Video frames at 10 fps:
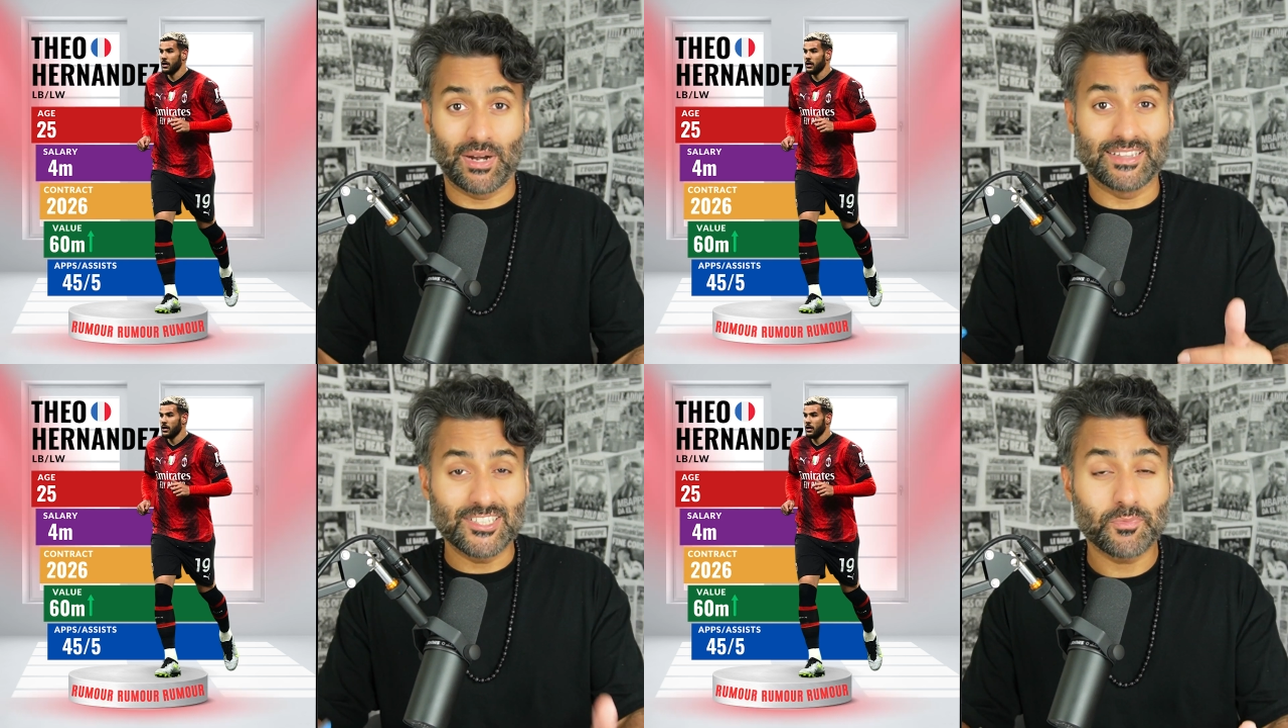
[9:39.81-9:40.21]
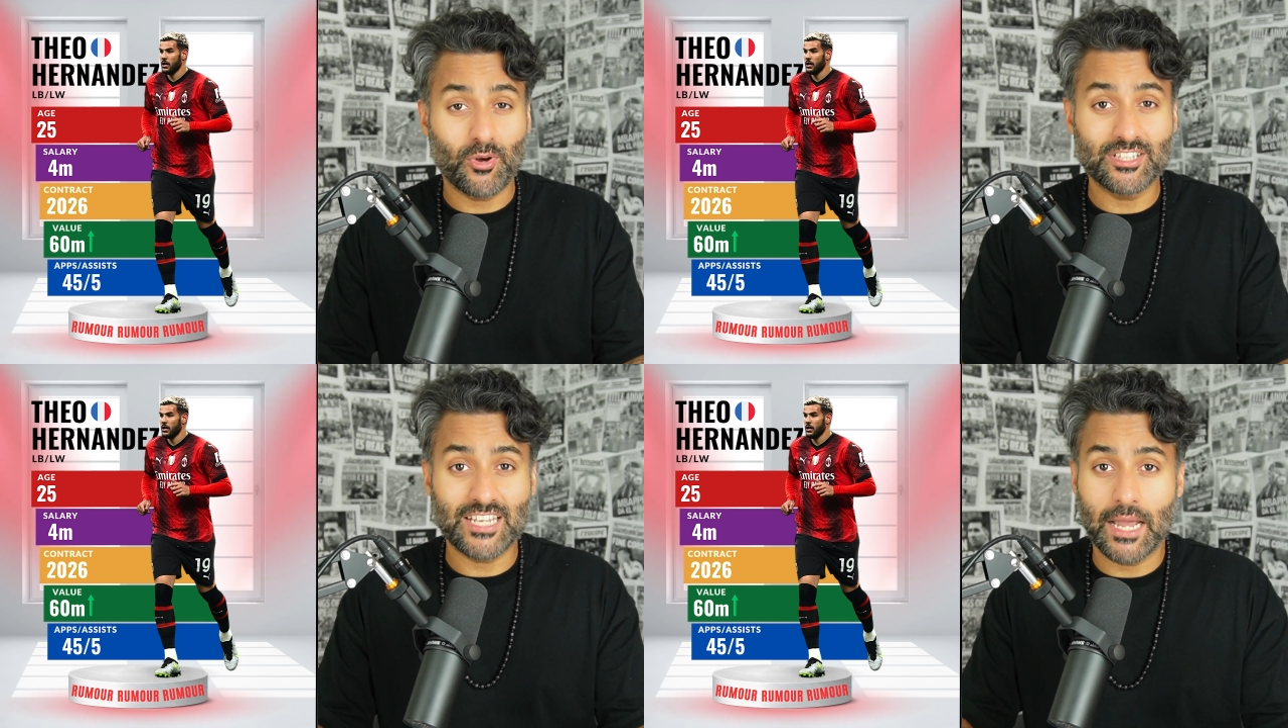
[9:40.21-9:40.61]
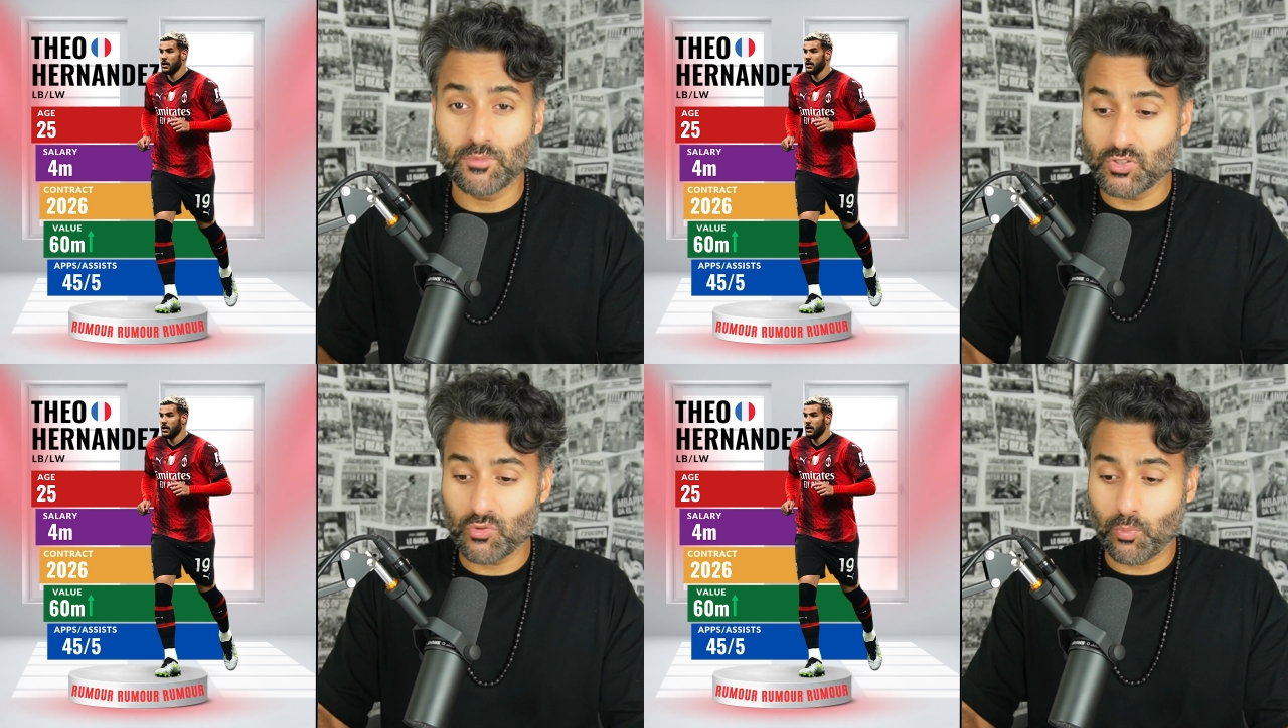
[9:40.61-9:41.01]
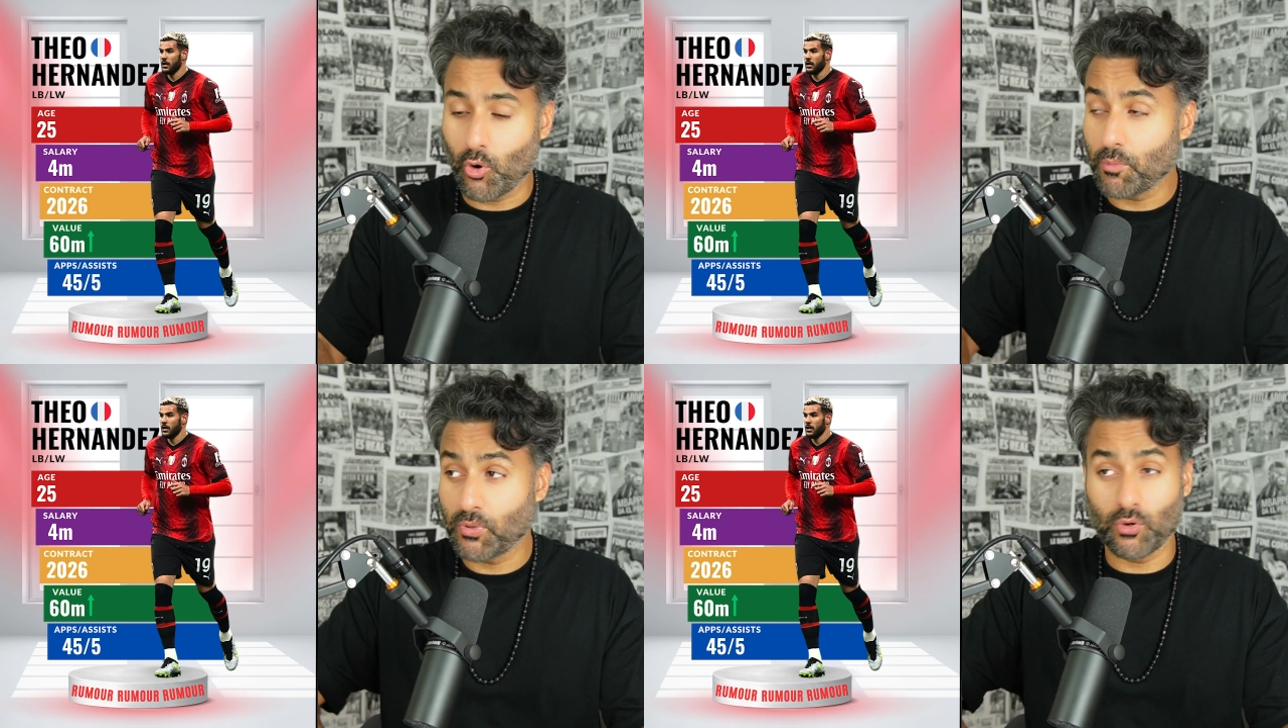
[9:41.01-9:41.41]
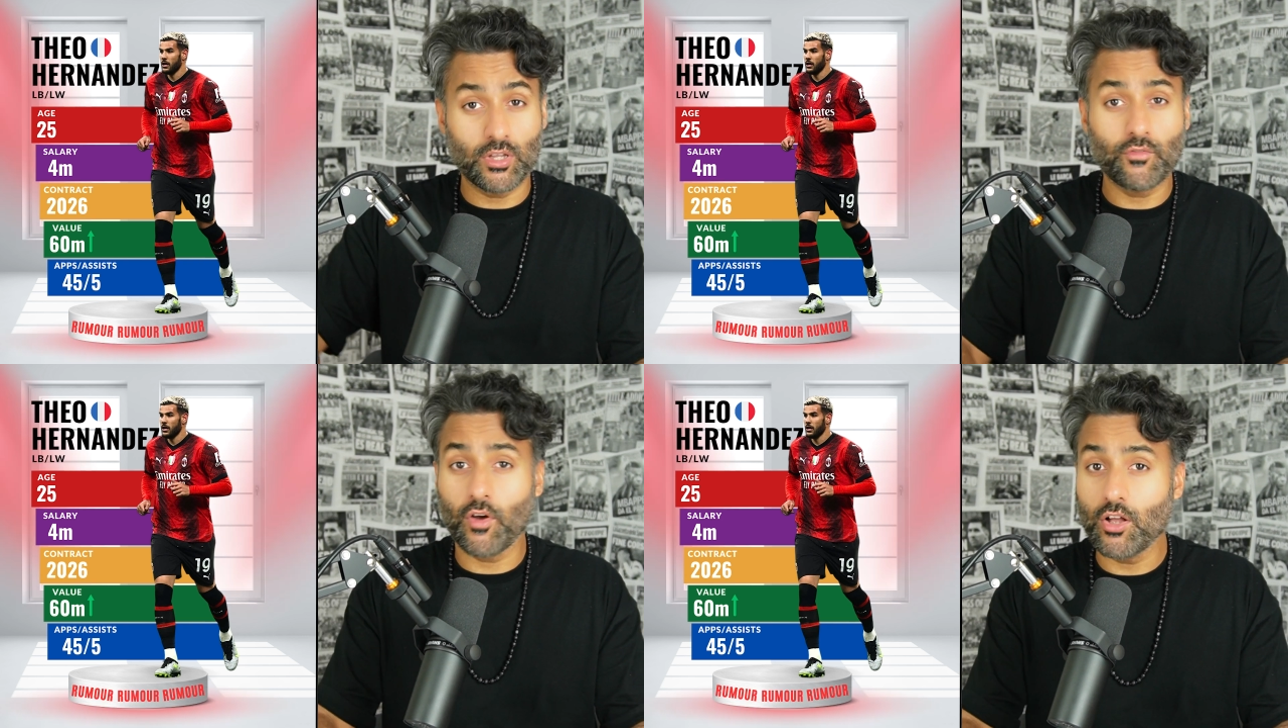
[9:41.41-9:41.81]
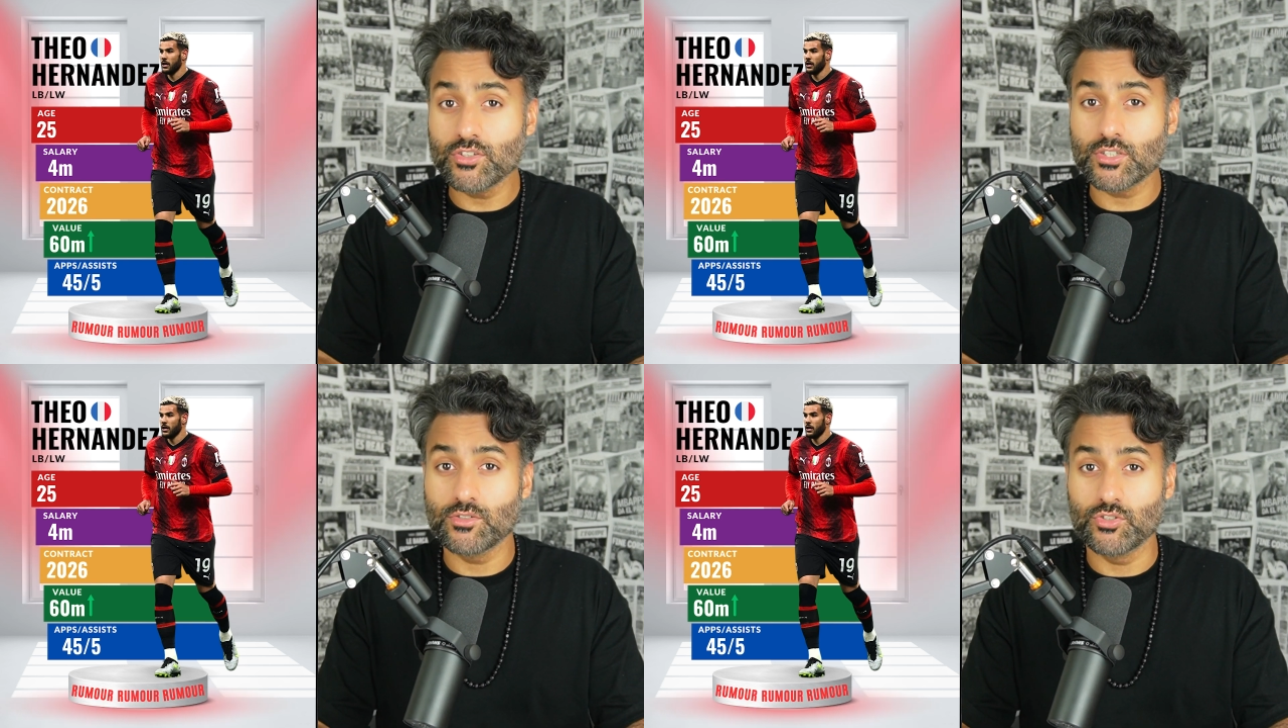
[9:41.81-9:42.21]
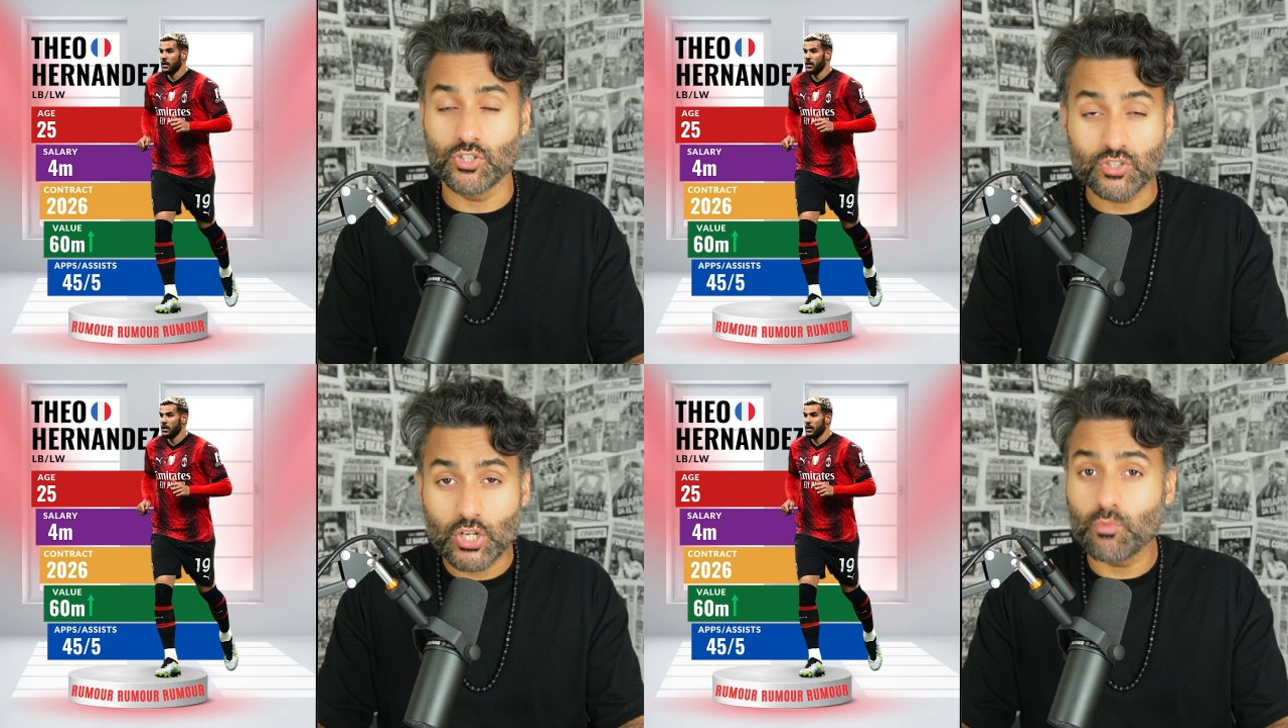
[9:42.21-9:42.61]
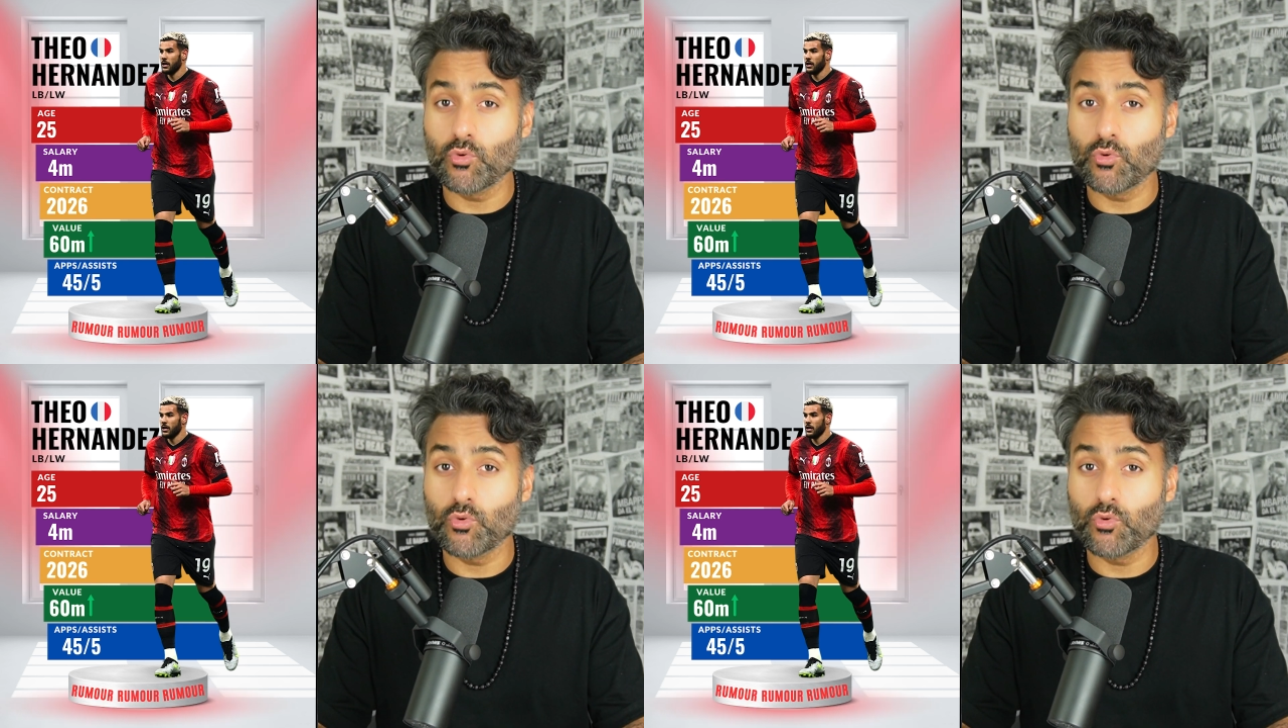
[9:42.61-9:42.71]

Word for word: But at this point in time, this report purely false just a